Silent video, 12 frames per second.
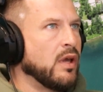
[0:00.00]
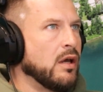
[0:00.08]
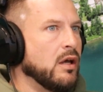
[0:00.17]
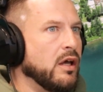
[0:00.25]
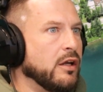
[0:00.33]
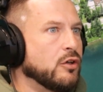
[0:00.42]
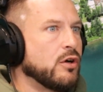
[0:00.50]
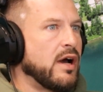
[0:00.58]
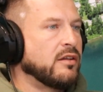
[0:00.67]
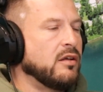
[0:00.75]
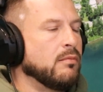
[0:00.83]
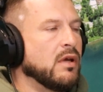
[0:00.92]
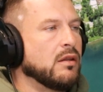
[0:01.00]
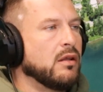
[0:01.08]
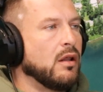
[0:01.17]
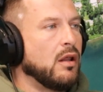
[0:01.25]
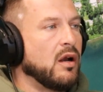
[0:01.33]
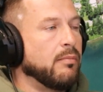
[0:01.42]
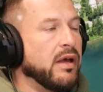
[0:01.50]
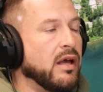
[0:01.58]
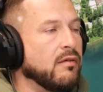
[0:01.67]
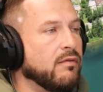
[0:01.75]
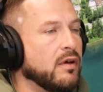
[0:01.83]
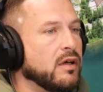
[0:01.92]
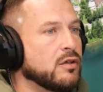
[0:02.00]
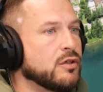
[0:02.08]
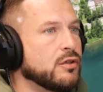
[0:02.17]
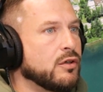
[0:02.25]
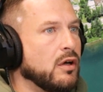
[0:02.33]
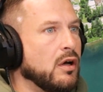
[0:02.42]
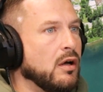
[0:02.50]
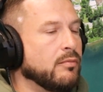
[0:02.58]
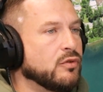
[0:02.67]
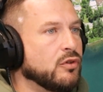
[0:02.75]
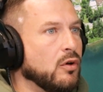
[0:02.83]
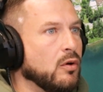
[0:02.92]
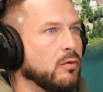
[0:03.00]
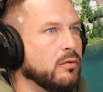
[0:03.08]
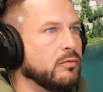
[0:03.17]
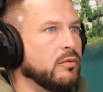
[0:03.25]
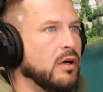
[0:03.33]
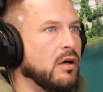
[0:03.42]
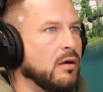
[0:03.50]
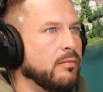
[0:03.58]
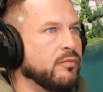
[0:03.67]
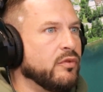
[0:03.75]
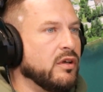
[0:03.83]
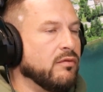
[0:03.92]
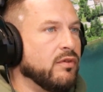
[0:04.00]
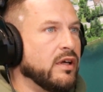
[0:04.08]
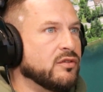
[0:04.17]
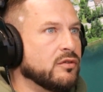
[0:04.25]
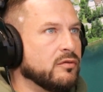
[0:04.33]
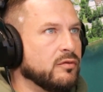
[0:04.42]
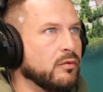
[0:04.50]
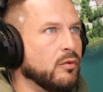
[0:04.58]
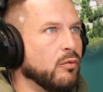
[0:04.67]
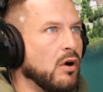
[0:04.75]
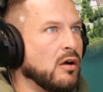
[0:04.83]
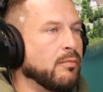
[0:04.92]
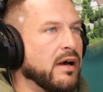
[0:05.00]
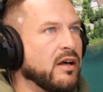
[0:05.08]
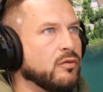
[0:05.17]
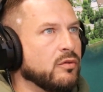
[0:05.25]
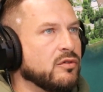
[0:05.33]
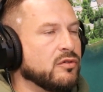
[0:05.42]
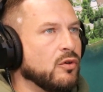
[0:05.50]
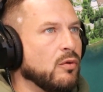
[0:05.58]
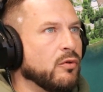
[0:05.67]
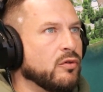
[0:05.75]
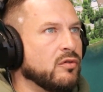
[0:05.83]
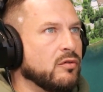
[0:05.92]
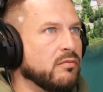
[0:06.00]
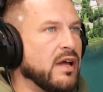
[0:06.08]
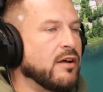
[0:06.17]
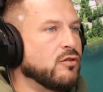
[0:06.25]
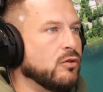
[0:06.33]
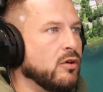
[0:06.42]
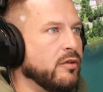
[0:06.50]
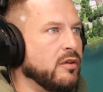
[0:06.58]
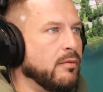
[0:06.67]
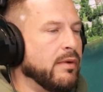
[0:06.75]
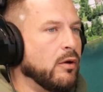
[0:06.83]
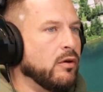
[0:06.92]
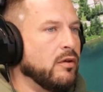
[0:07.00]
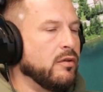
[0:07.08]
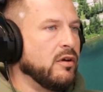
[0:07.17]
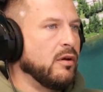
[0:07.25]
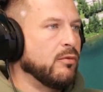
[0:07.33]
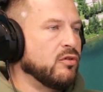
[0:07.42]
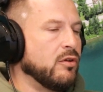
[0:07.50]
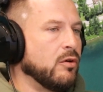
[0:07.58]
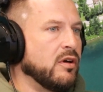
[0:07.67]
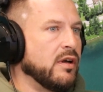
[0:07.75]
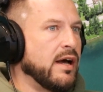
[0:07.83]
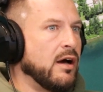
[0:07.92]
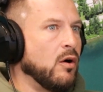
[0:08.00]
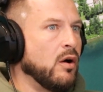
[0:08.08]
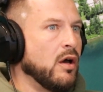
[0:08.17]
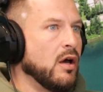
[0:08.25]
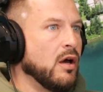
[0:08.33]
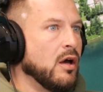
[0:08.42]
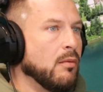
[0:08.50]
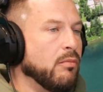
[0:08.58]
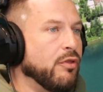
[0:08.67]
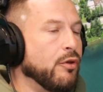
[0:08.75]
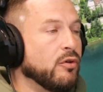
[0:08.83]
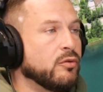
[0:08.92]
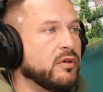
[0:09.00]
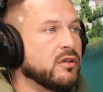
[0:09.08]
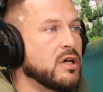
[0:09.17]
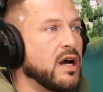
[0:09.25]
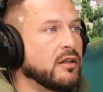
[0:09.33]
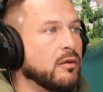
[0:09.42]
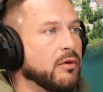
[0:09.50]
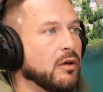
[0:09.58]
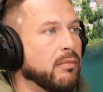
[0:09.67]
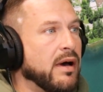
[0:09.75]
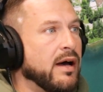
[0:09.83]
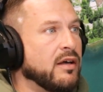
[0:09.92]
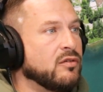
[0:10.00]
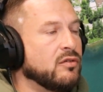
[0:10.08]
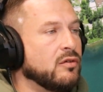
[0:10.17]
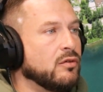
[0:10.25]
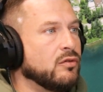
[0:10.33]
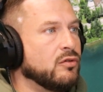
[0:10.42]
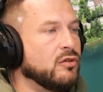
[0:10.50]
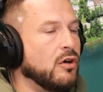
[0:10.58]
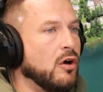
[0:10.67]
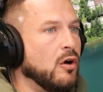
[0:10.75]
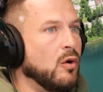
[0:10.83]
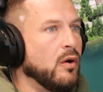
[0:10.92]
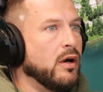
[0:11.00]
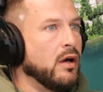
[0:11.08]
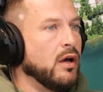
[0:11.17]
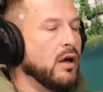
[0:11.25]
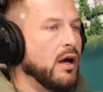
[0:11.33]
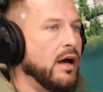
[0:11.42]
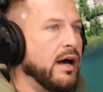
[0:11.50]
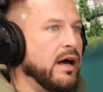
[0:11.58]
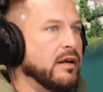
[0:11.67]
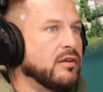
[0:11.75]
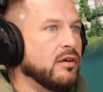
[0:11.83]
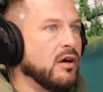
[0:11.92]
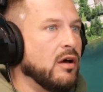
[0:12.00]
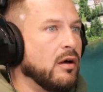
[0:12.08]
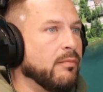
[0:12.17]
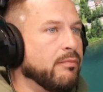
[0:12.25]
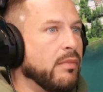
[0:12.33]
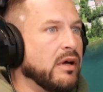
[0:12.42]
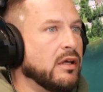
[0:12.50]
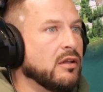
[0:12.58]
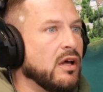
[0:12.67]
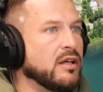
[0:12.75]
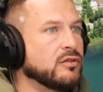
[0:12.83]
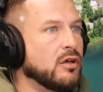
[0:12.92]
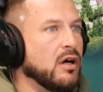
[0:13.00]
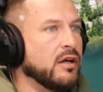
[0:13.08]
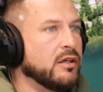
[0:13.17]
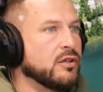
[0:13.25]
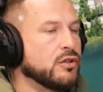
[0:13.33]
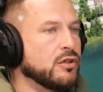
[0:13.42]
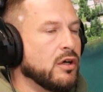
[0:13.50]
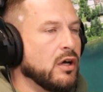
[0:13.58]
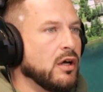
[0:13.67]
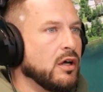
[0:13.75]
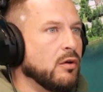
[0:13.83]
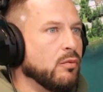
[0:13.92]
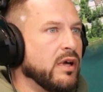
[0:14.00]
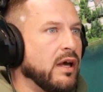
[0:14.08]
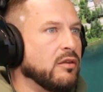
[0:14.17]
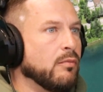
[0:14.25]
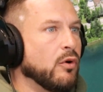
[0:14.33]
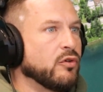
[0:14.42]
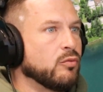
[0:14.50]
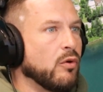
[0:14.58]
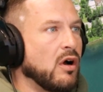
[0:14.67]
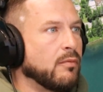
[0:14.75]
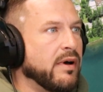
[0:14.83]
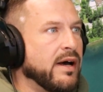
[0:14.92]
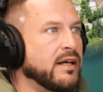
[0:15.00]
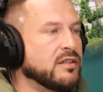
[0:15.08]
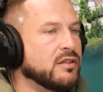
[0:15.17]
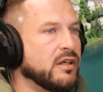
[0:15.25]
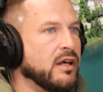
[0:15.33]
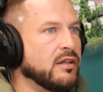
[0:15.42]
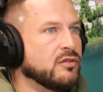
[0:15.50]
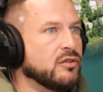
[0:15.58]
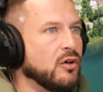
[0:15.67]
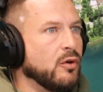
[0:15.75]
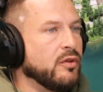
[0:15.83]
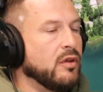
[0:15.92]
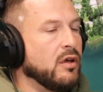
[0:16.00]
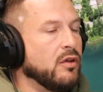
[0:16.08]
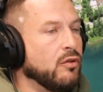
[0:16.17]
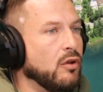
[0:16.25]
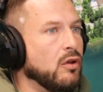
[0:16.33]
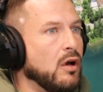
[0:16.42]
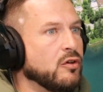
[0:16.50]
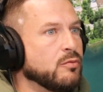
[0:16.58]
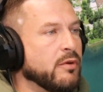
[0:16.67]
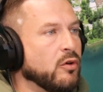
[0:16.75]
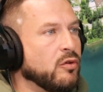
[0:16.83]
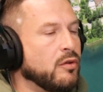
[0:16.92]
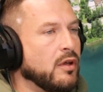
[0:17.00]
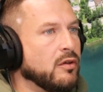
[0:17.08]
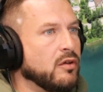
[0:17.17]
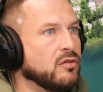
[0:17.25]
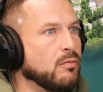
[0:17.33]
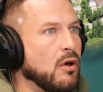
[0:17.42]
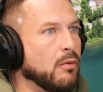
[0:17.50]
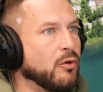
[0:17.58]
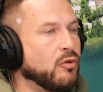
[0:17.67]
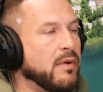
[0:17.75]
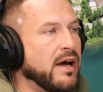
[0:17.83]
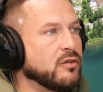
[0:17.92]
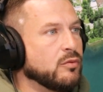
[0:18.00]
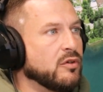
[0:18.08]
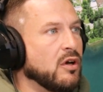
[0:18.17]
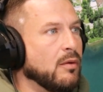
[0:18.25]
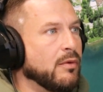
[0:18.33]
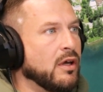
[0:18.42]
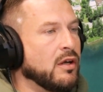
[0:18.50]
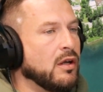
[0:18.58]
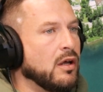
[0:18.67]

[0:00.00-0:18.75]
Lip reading: It attracted mainly a lot of panfish. The invasive rock bass, which is almost natural, the numbers they're in now, but those would attract the big bass. So at my in-laws' cottage, we had the most rock bass, and so the largemouth and the smallmouth bass would come in,